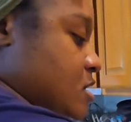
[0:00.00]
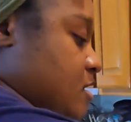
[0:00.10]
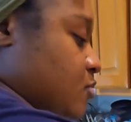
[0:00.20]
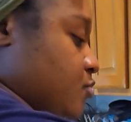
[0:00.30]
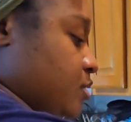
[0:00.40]

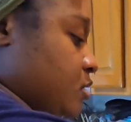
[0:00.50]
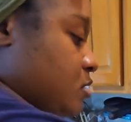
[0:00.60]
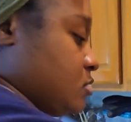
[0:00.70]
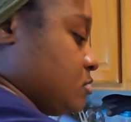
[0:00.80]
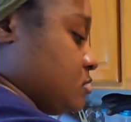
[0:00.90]
I
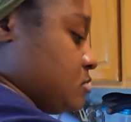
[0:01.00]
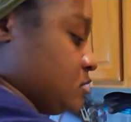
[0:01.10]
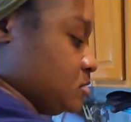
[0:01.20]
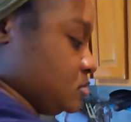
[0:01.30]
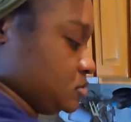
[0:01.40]
will
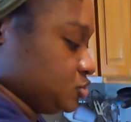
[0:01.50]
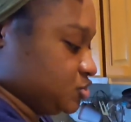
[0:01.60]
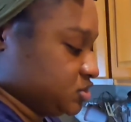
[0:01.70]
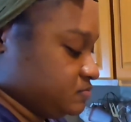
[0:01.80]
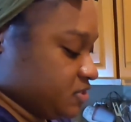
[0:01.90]

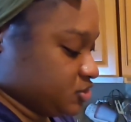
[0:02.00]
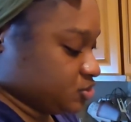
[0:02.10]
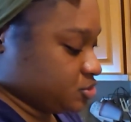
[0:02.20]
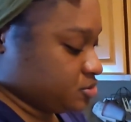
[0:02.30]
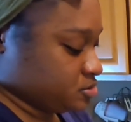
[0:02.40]
just
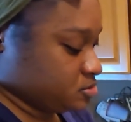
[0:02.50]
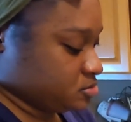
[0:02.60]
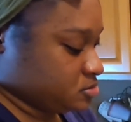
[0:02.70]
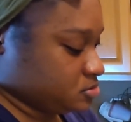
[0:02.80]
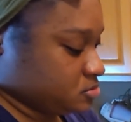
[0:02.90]
measure
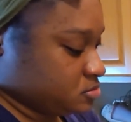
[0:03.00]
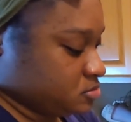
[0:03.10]
it.